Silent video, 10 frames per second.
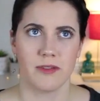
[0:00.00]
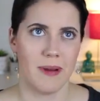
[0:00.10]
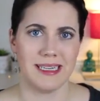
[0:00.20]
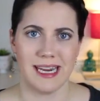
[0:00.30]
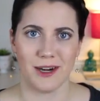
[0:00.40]
for
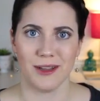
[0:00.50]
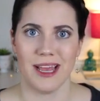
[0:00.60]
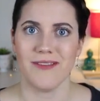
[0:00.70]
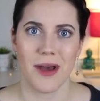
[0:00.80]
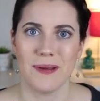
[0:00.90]
my entire
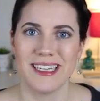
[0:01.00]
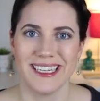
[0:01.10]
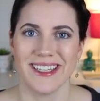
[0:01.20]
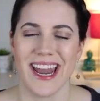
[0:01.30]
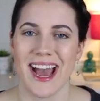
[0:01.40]
life up
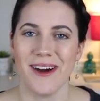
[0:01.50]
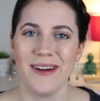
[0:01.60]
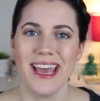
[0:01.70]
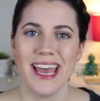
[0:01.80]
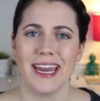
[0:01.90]
until
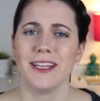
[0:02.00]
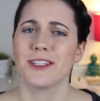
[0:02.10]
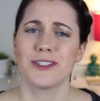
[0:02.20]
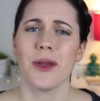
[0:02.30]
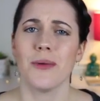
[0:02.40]
now, and
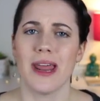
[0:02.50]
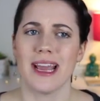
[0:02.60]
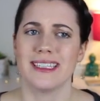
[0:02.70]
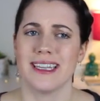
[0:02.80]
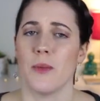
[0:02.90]
it's so
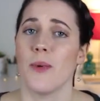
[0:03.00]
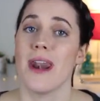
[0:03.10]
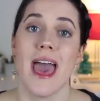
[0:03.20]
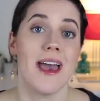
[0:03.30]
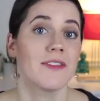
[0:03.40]
nice that
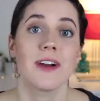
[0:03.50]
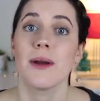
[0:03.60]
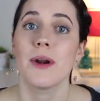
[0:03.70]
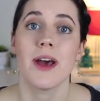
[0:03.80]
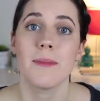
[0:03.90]
whenever
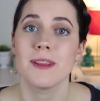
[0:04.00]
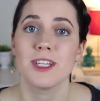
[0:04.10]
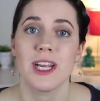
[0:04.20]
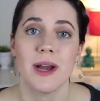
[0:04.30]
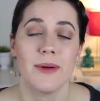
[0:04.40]
I want to hop in
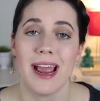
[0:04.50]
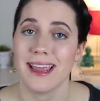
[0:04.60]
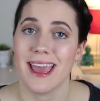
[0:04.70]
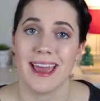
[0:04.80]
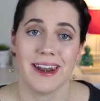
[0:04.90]
the shower,
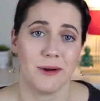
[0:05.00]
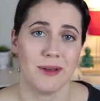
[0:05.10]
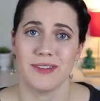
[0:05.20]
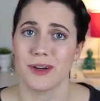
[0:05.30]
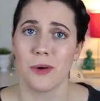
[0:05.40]
I can. I
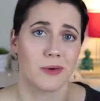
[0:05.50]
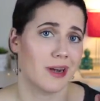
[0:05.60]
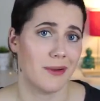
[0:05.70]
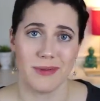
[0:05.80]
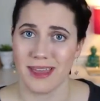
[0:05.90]
don't have to
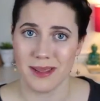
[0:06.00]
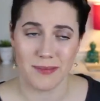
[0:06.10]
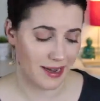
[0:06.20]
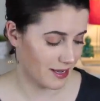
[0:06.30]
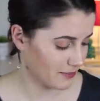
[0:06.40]
coordinate with
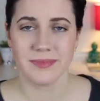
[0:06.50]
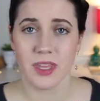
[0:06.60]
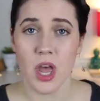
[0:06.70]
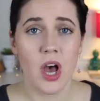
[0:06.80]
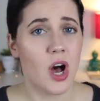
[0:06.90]
anybody.
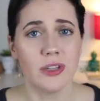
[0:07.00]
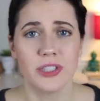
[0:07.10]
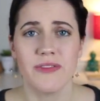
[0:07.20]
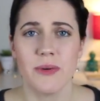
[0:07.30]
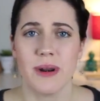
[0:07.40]

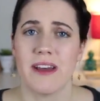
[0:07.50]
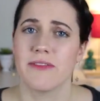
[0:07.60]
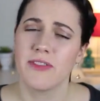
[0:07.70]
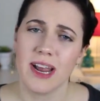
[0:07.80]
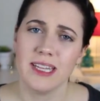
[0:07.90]
Also, if you want to
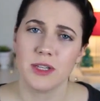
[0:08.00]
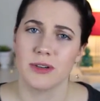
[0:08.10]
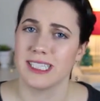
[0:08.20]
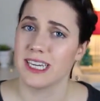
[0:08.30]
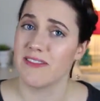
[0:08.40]
have friends
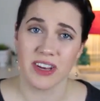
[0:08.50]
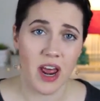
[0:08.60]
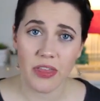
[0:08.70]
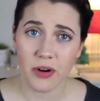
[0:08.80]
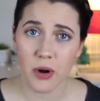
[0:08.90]
or
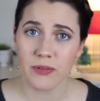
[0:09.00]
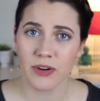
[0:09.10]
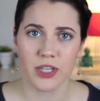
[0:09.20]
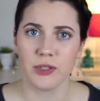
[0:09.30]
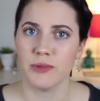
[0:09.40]
significant other
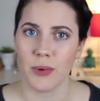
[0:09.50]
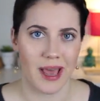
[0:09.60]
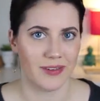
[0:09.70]
over, you don't